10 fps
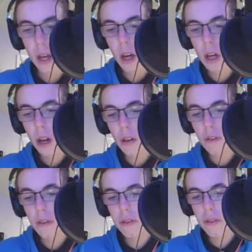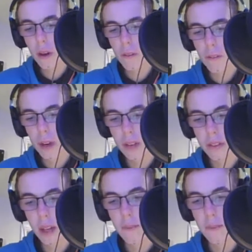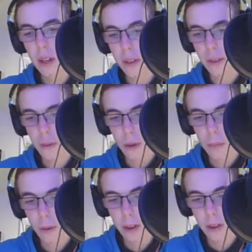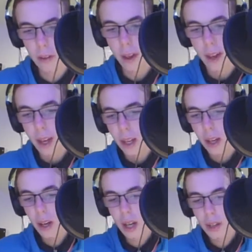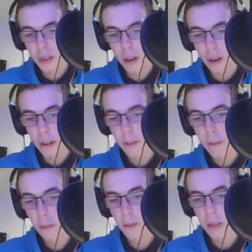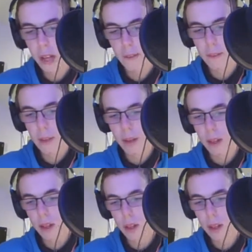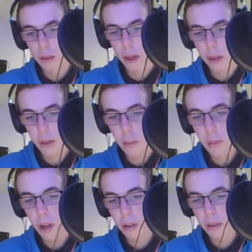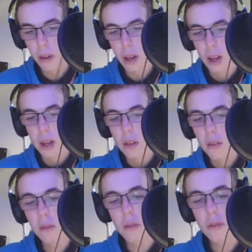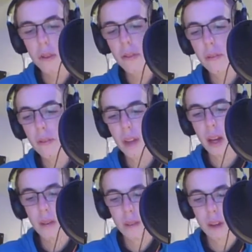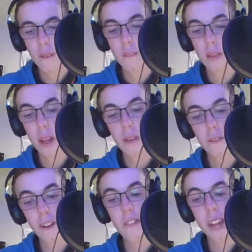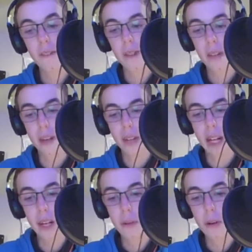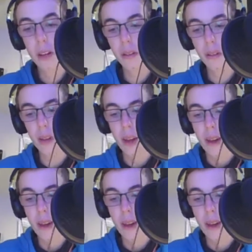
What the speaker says: Lance Stroll, 13th, 34 points. Yuki Tsunoda, 14th, 20 points. George Russell, 15th, 16 points.